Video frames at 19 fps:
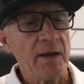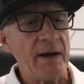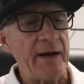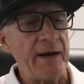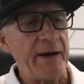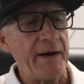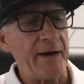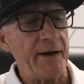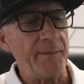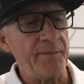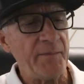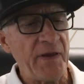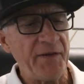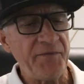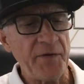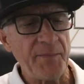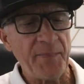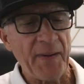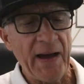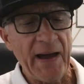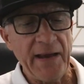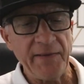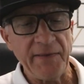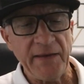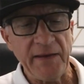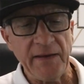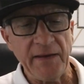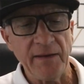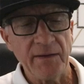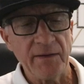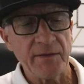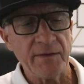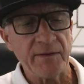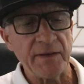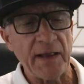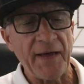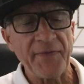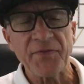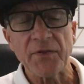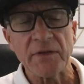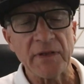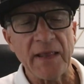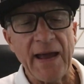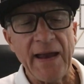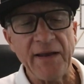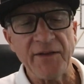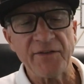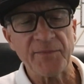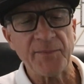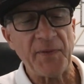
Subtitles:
If you buy not the lights,